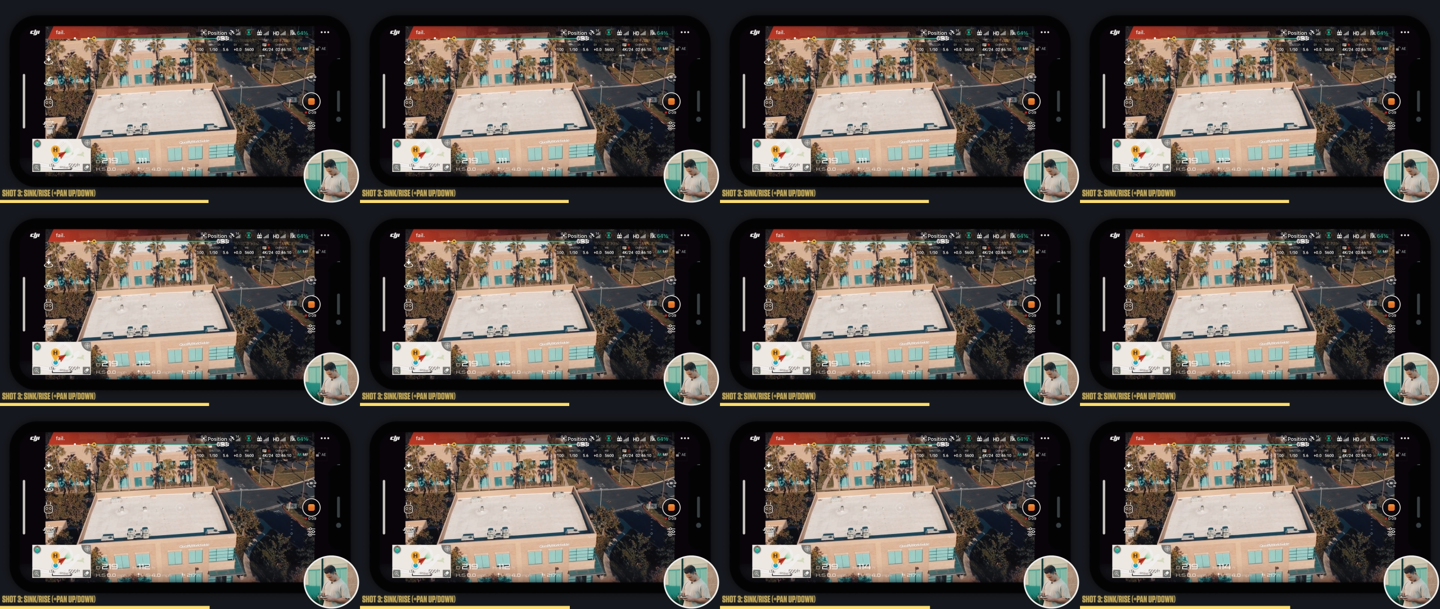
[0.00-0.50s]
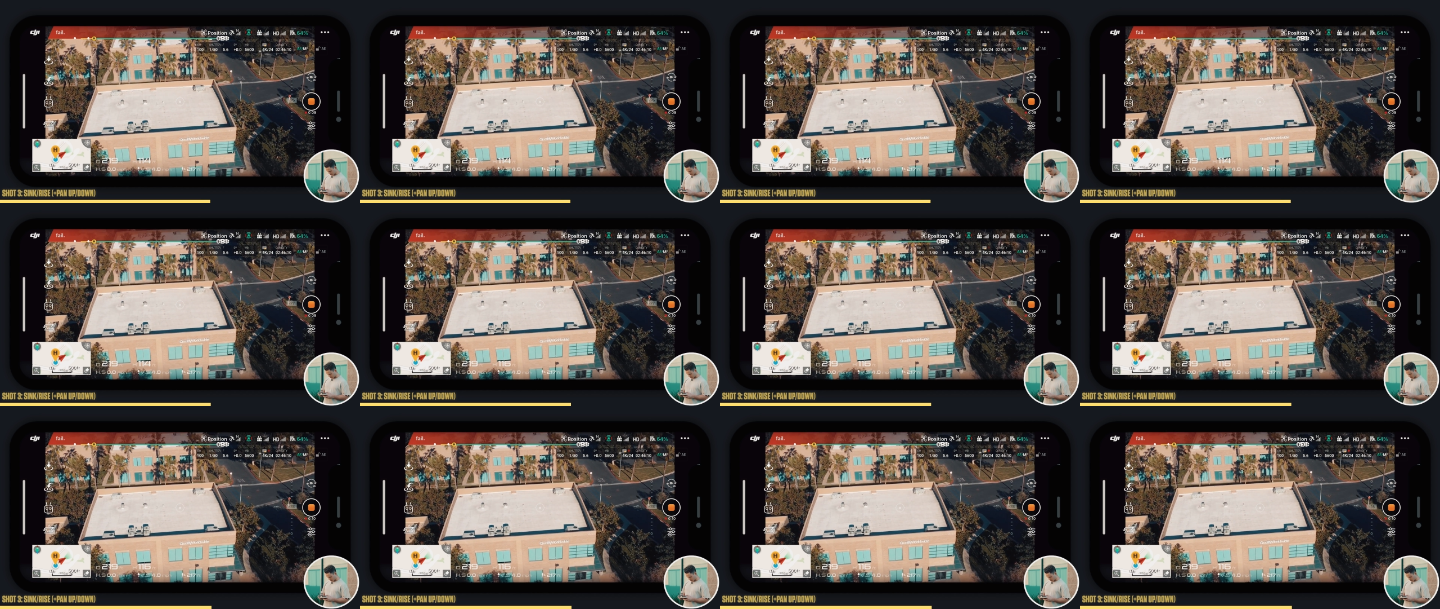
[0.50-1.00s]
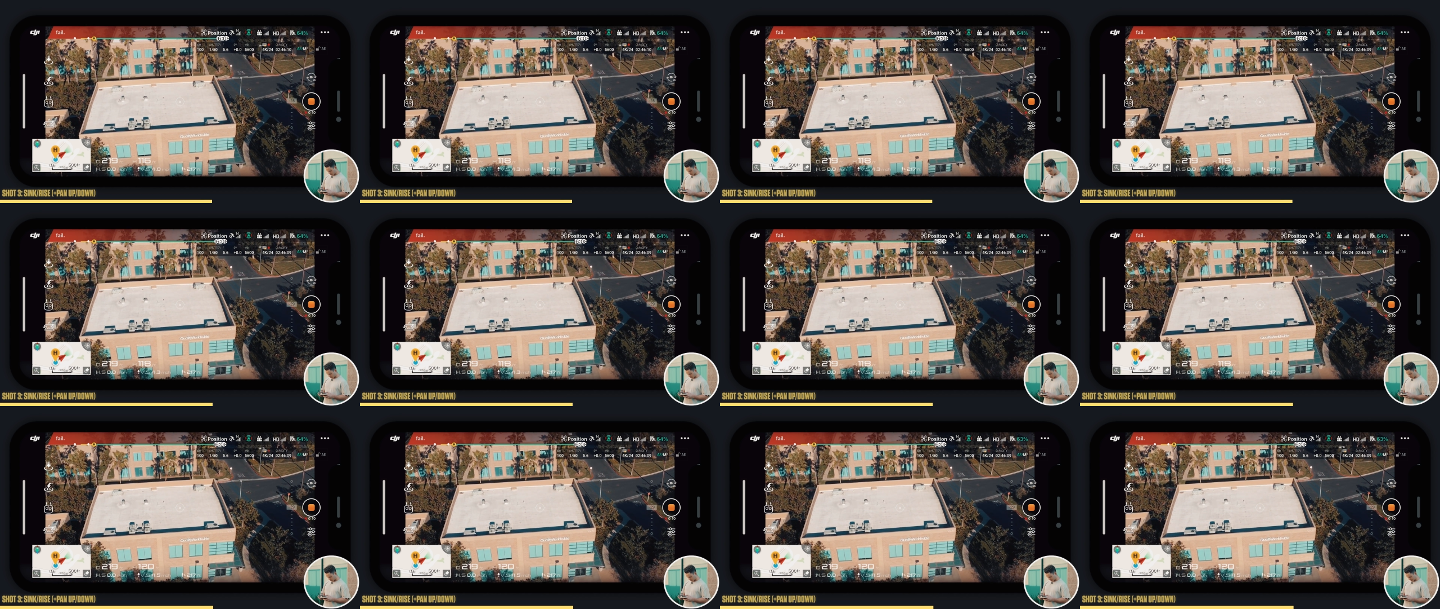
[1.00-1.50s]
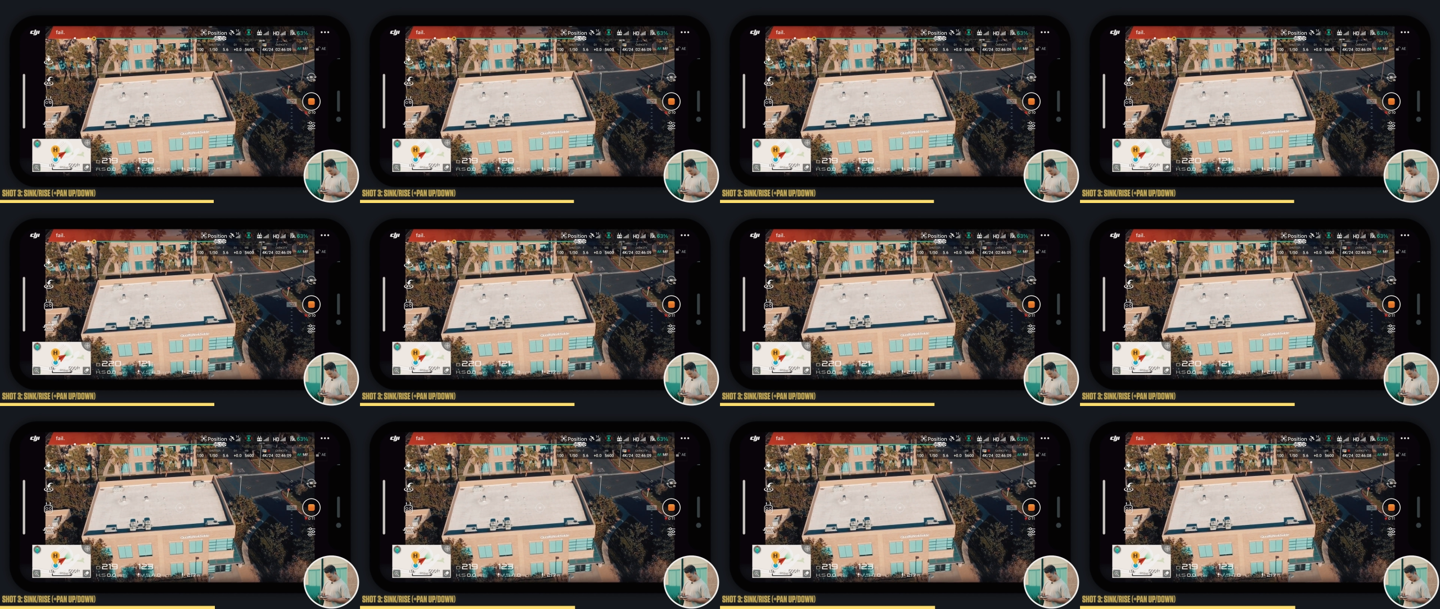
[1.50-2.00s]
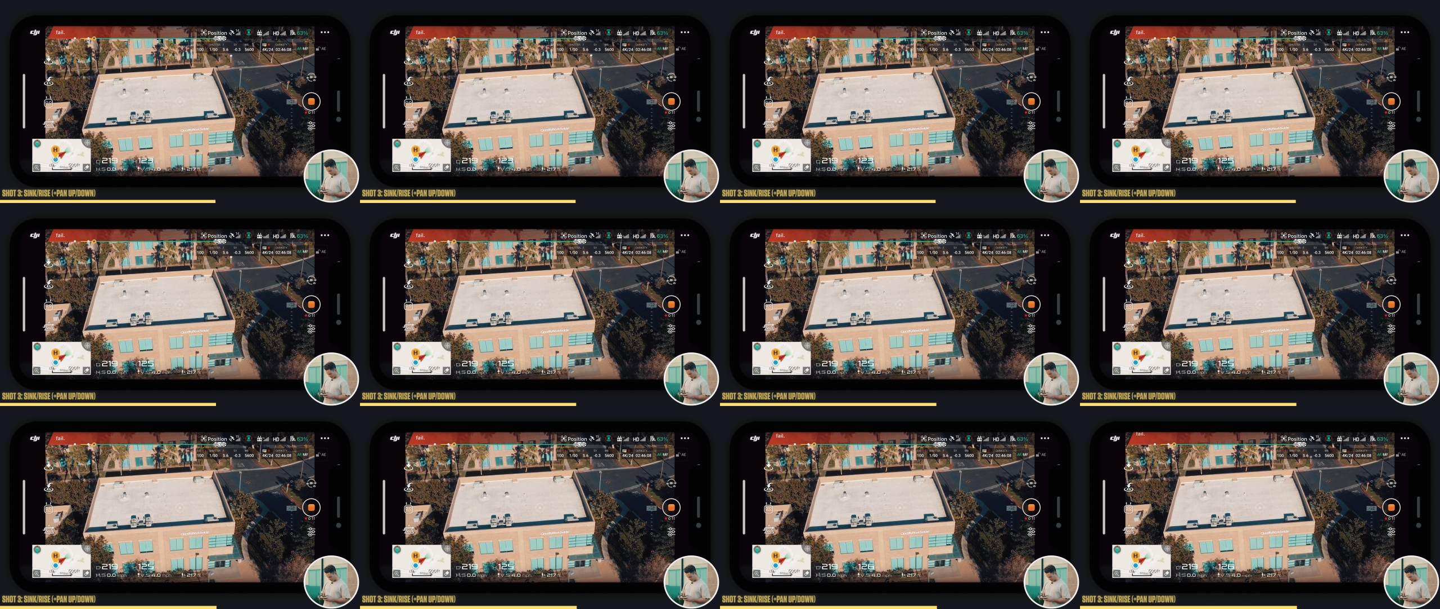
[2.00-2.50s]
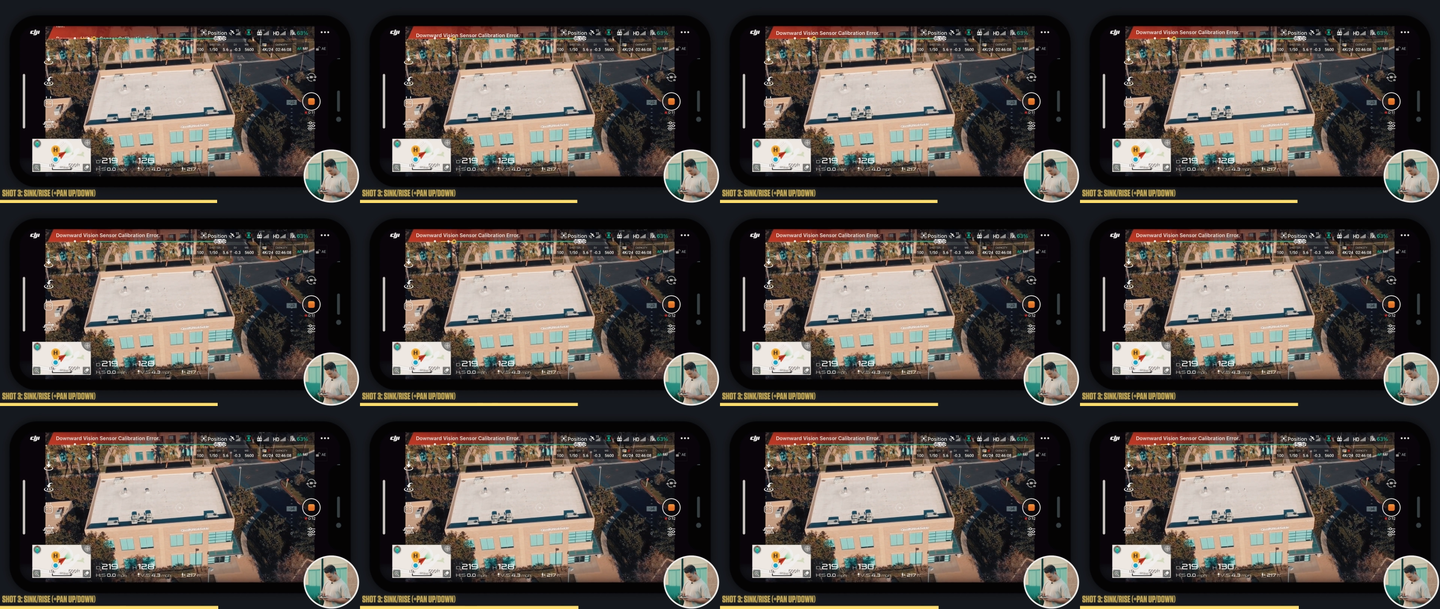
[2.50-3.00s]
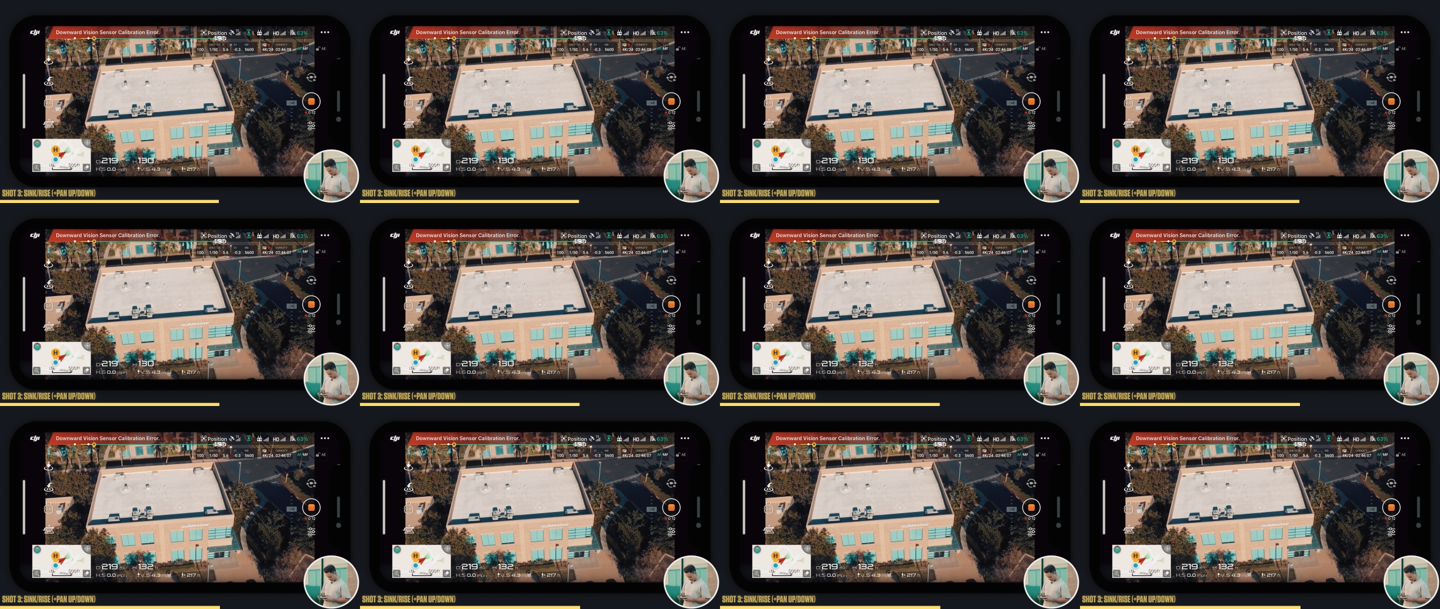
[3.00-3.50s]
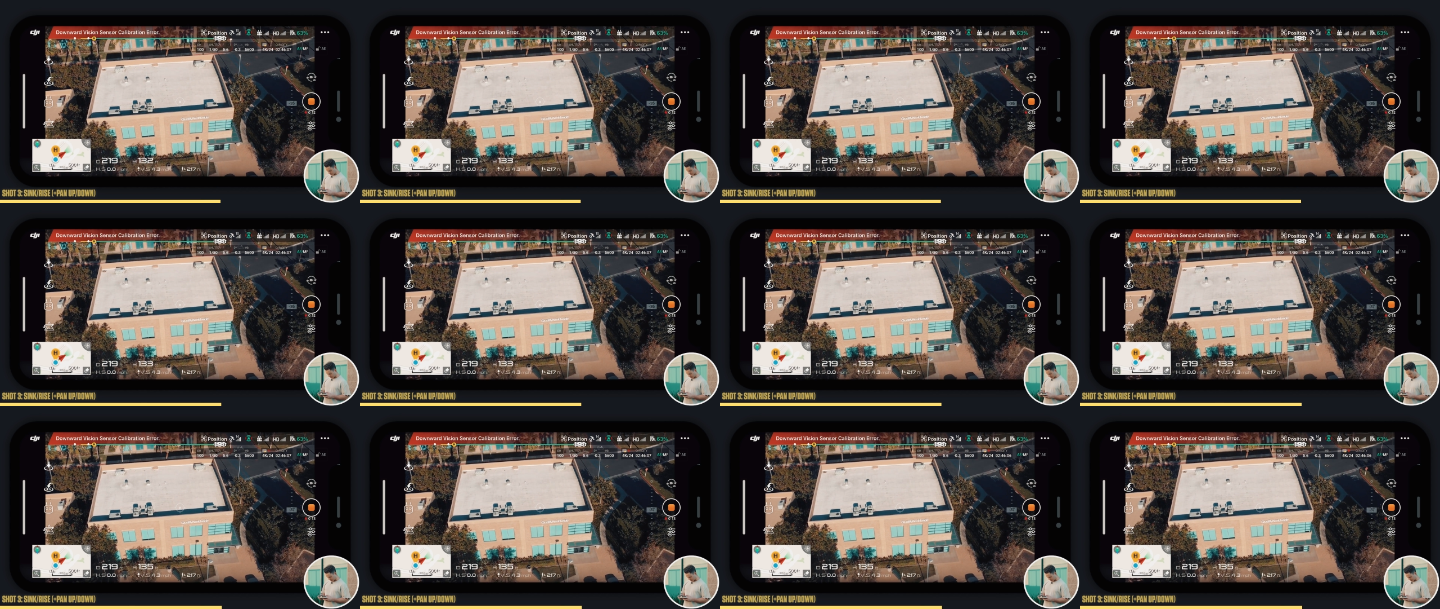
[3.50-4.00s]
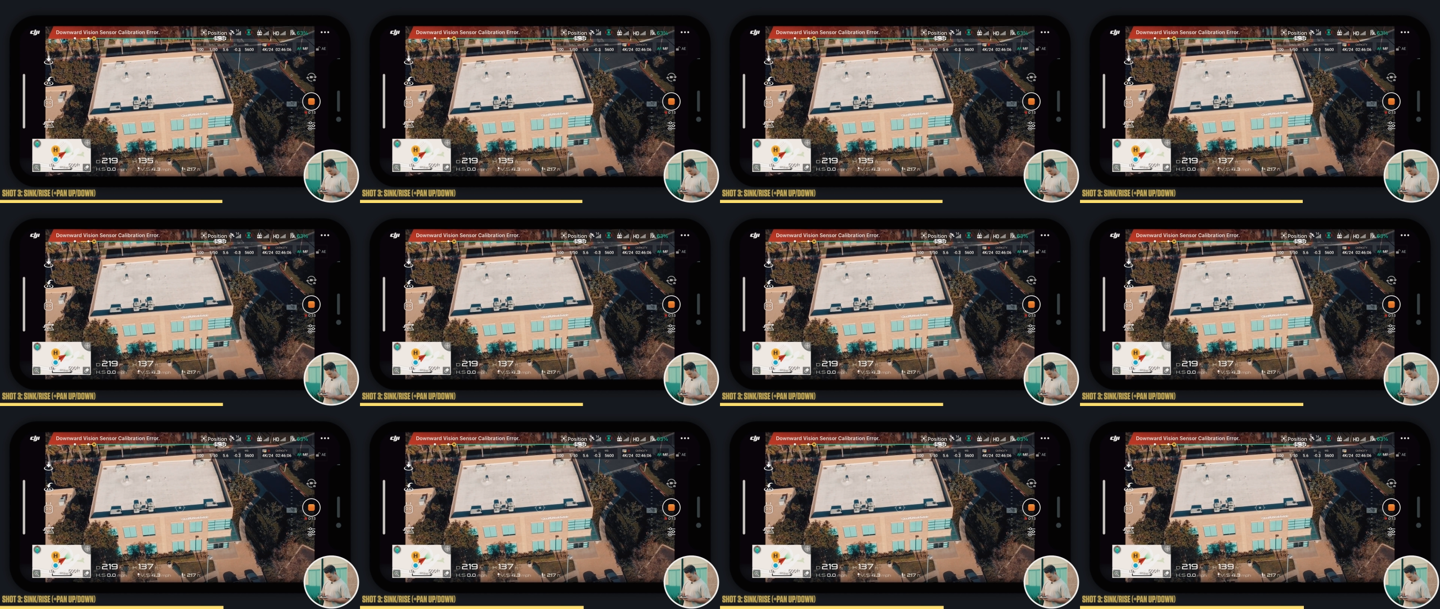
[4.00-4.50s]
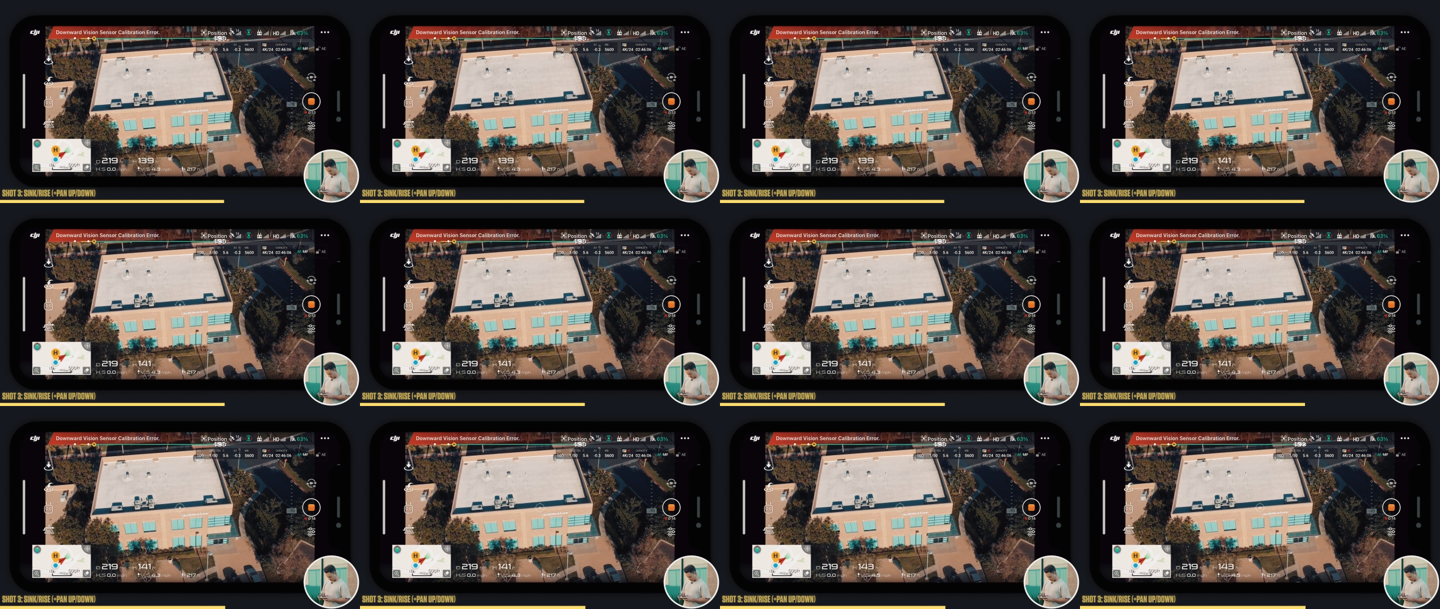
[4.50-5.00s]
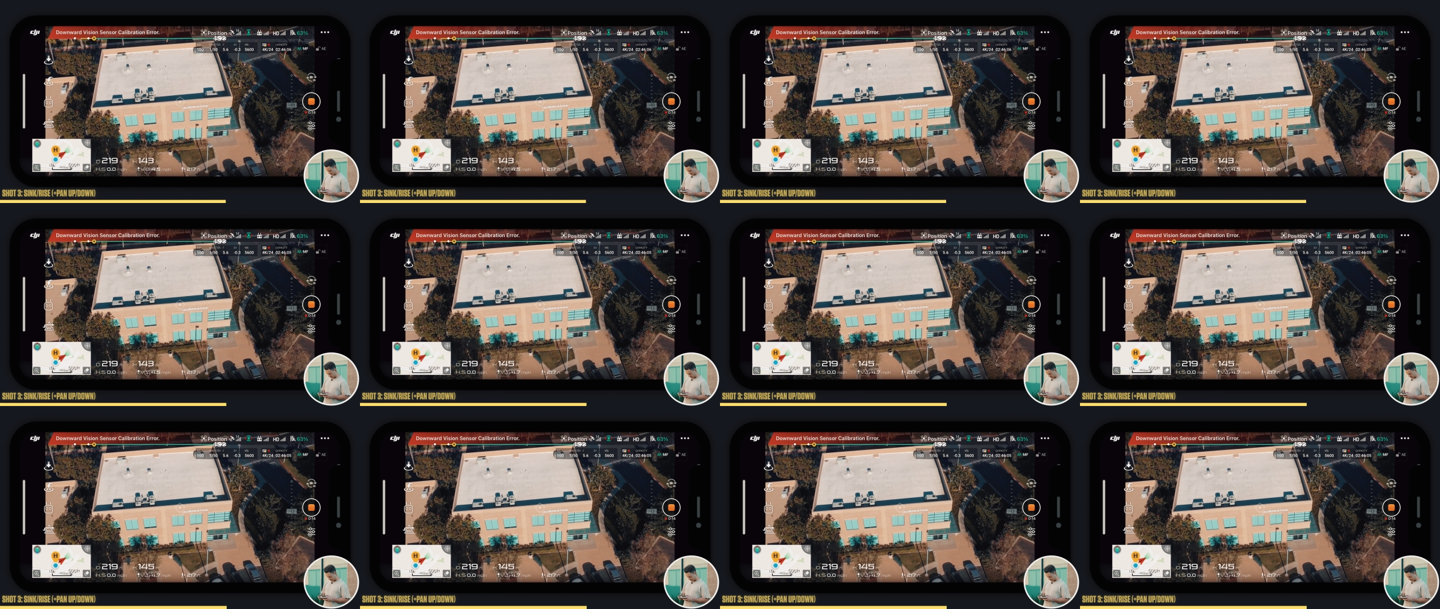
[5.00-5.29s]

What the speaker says: (no speaker visible)